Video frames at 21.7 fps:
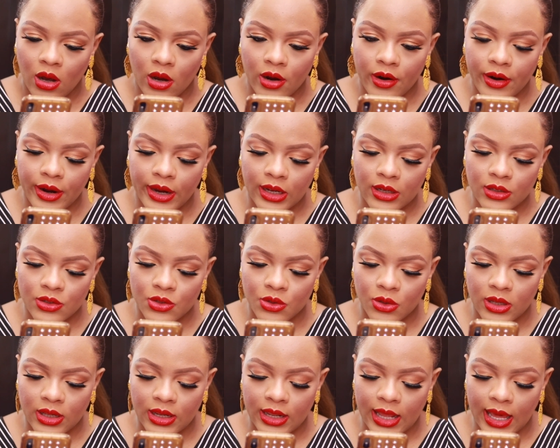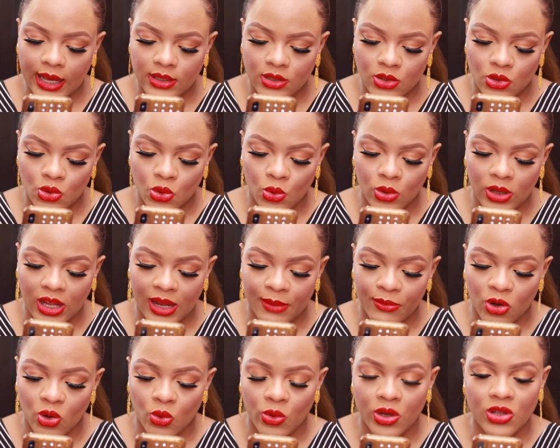All right, so the next tool
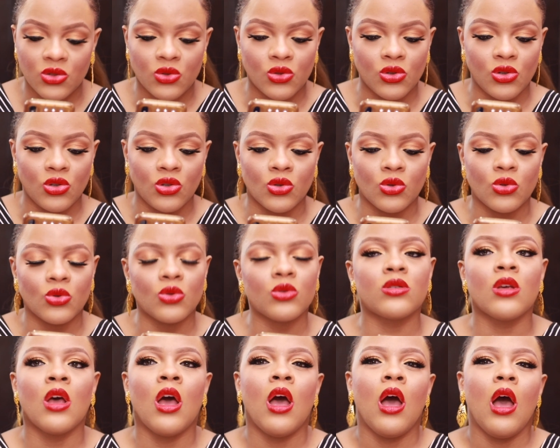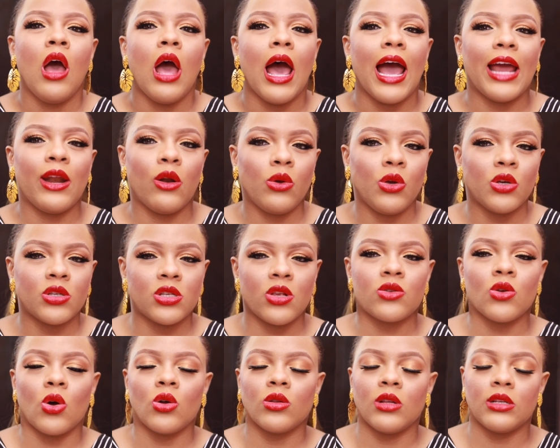I'm going to use, I don't use
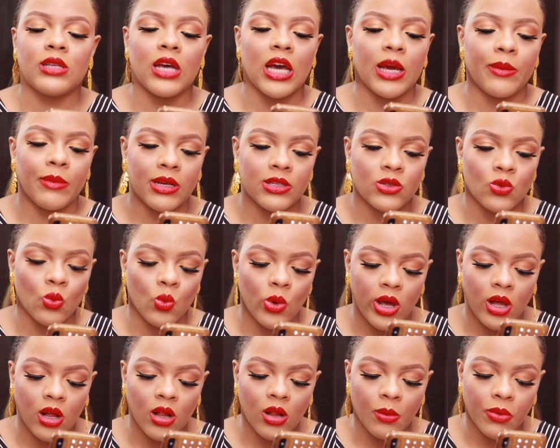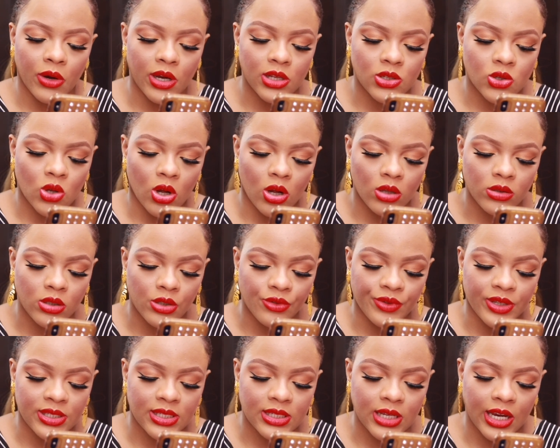this all the time as well, but it's called the
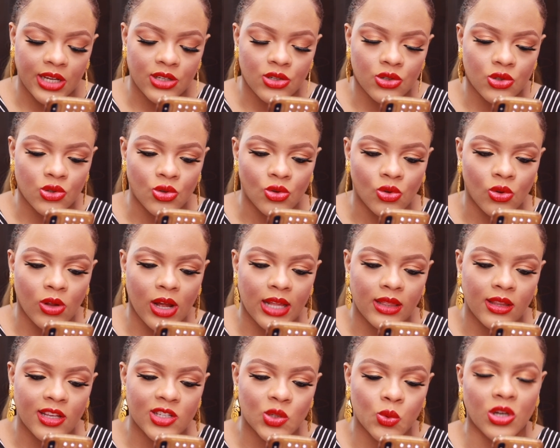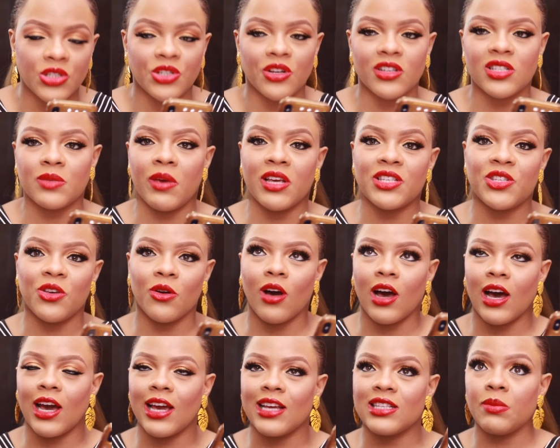resize tool, and this one just makes
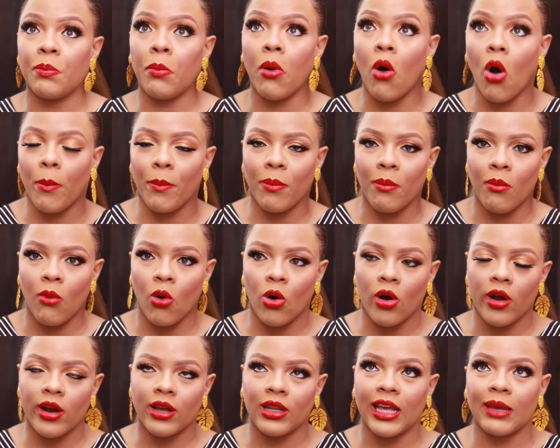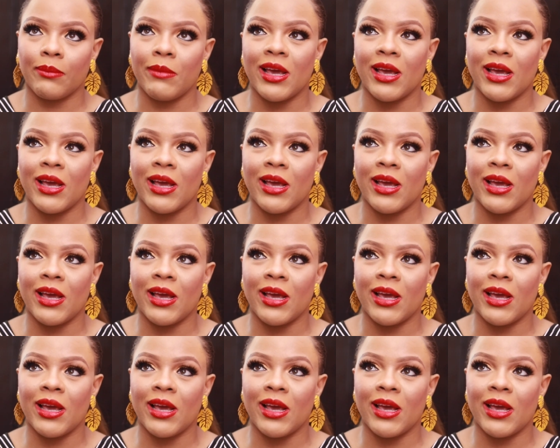your eyes pop more, like